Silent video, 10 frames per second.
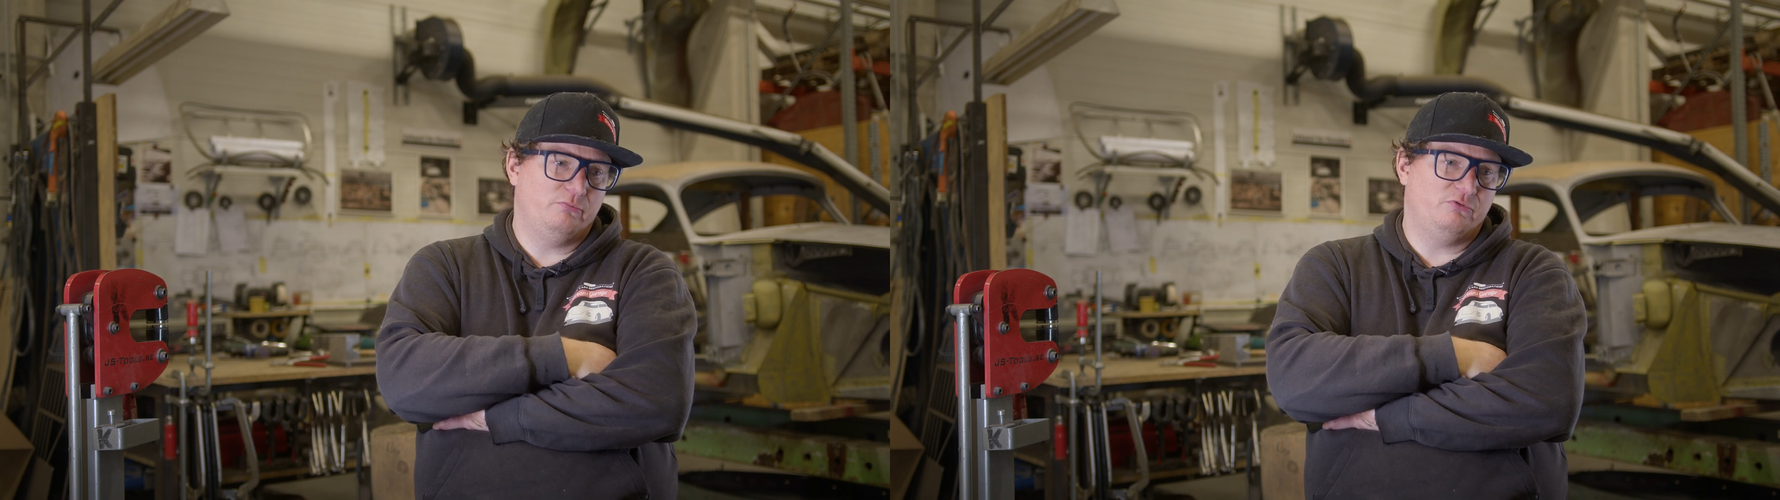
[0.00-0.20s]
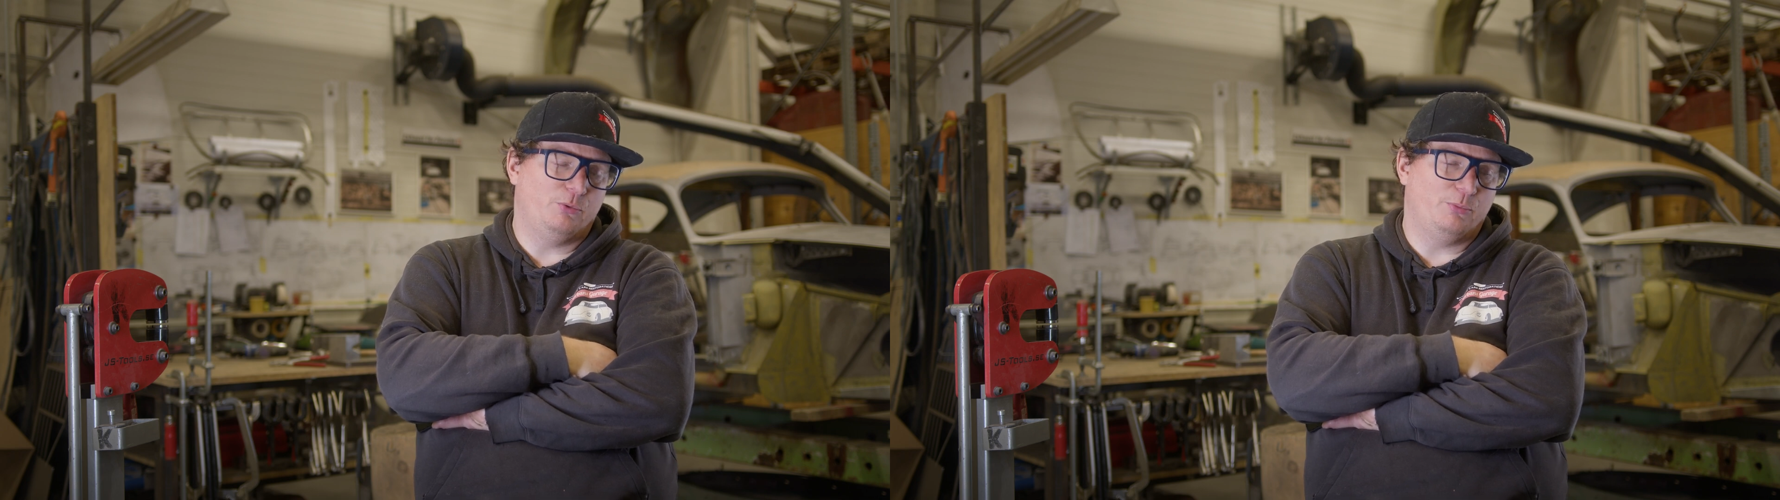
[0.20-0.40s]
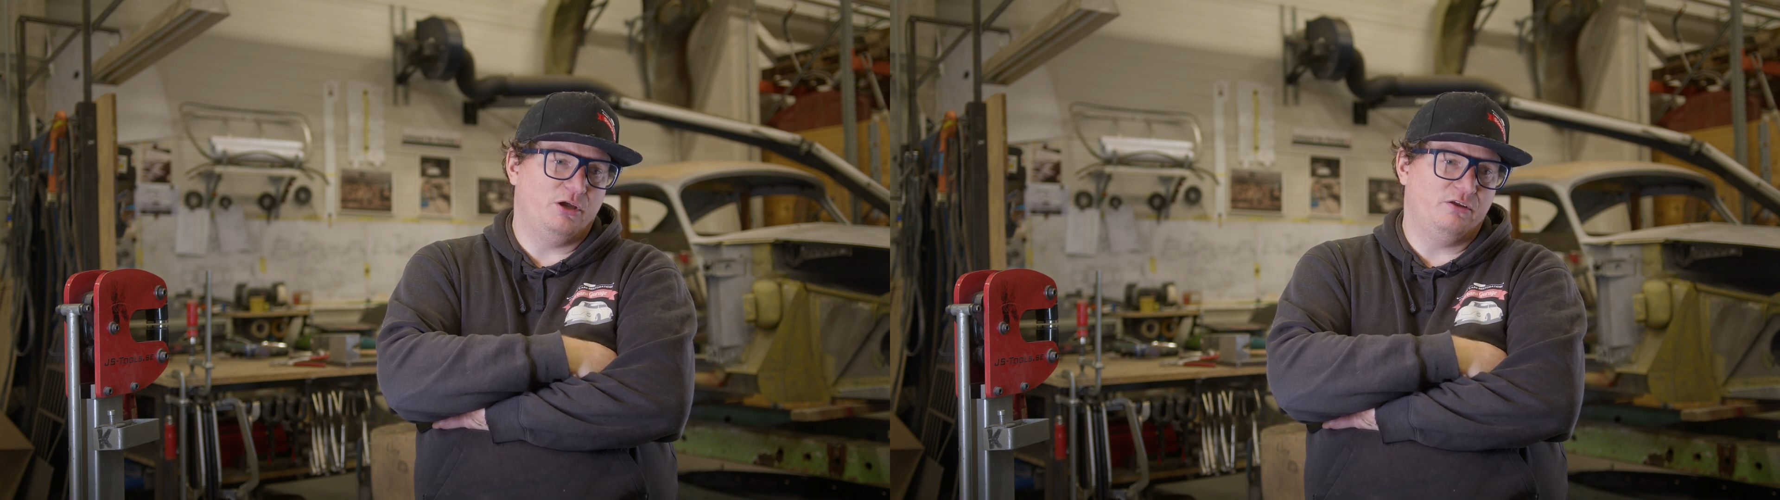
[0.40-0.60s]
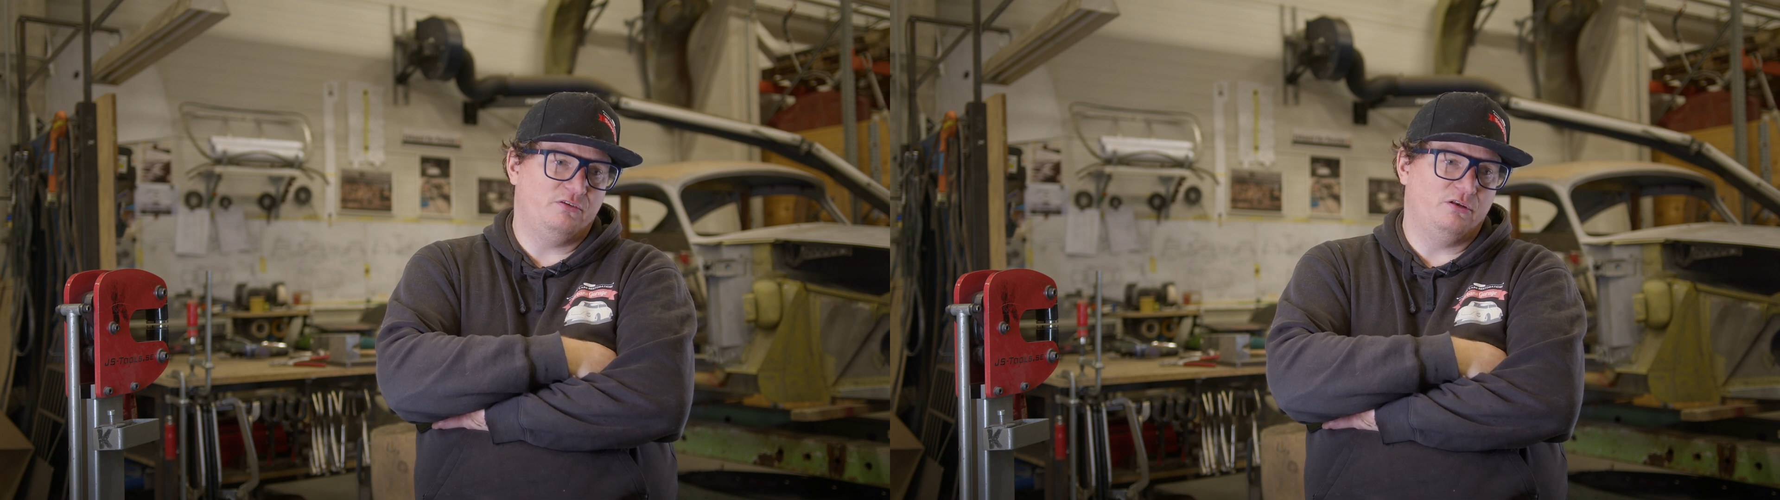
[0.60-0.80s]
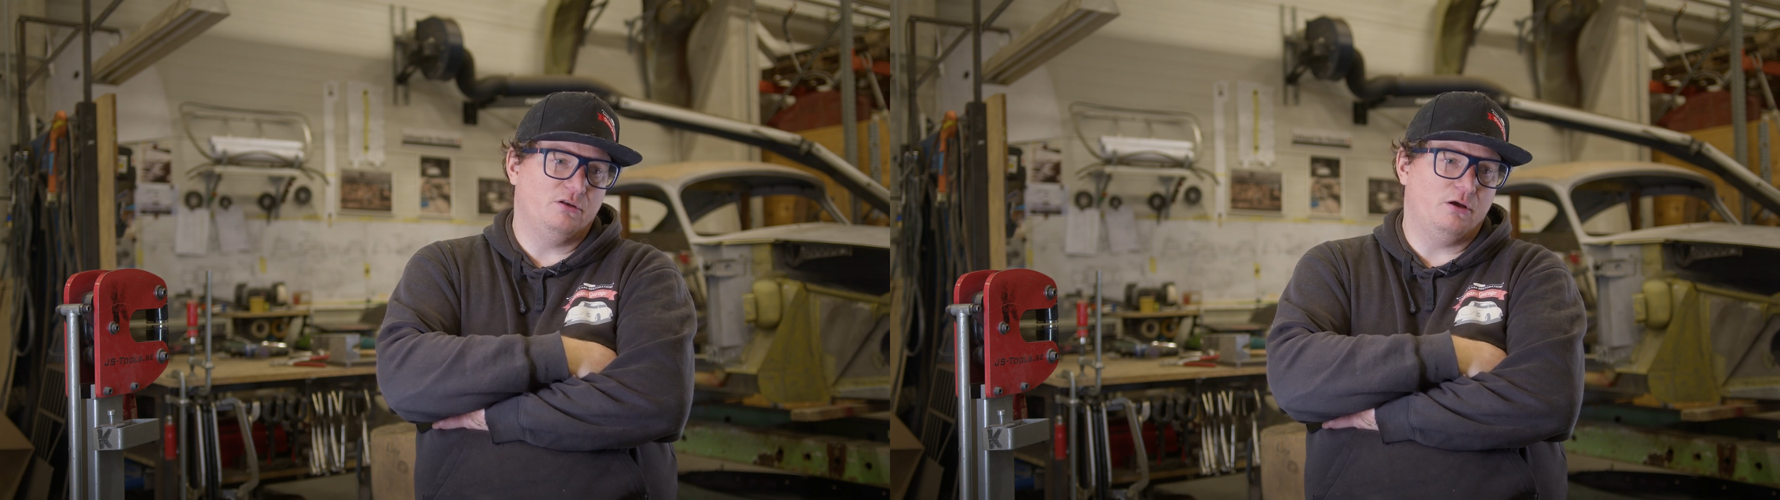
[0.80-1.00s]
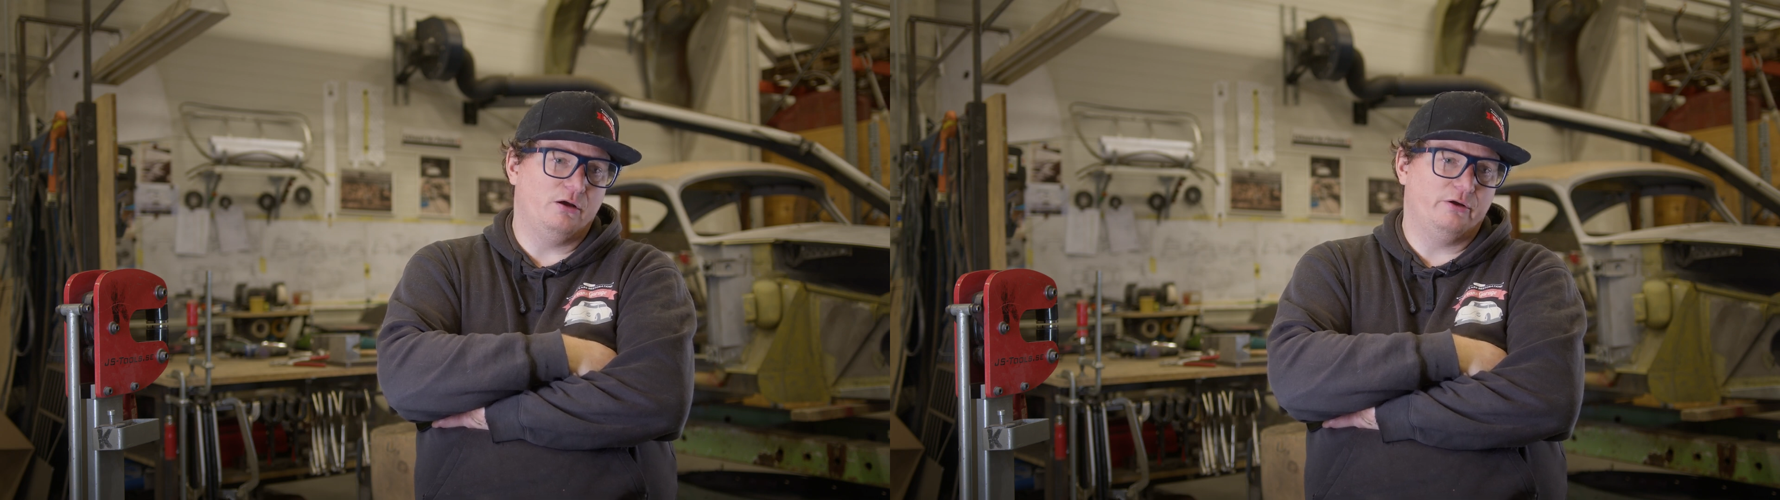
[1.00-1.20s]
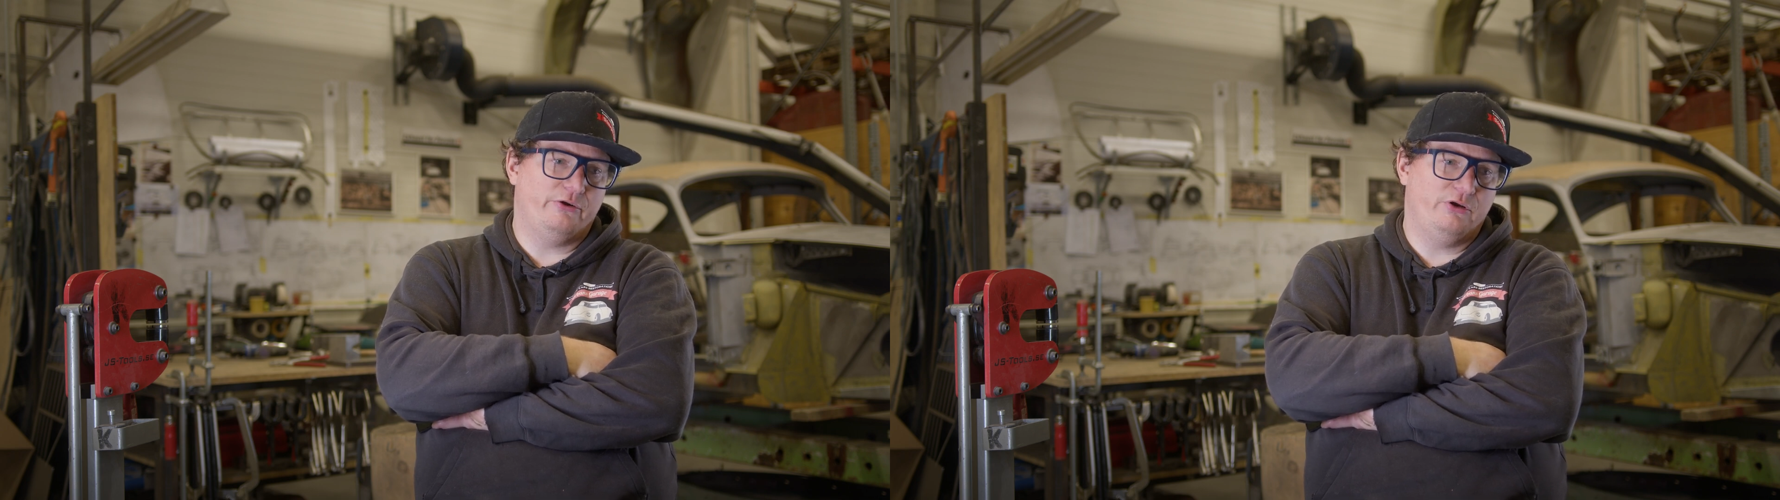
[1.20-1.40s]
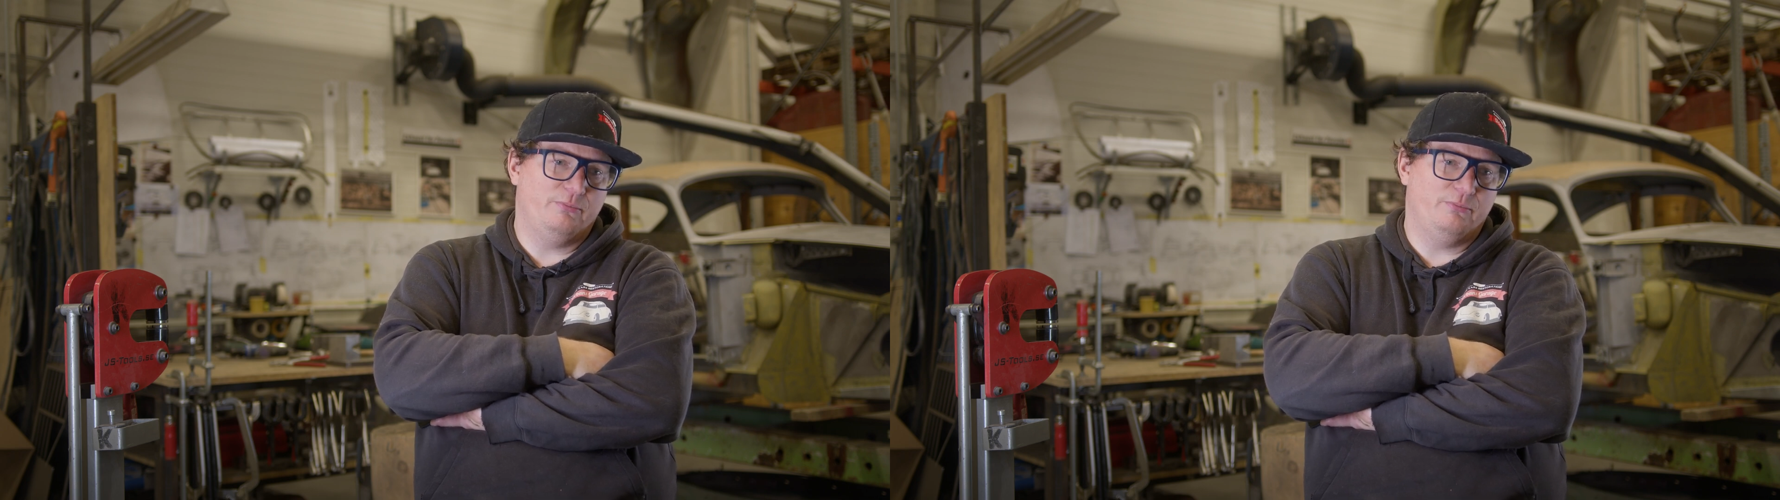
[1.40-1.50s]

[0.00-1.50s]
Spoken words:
Some guys in Hungary